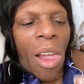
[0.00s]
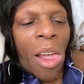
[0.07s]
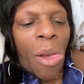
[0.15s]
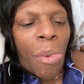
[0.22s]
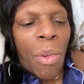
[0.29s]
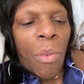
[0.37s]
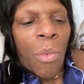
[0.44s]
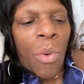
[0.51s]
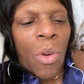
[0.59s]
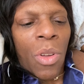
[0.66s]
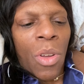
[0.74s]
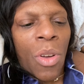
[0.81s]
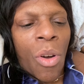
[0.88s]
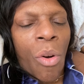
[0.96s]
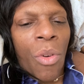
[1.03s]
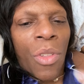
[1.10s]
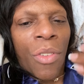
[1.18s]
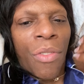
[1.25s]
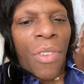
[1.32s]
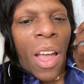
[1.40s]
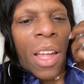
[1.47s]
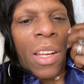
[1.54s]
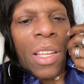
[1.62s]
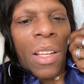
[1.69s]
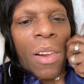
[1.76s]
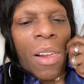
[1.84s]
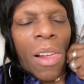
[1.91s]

I went walking, going to find it.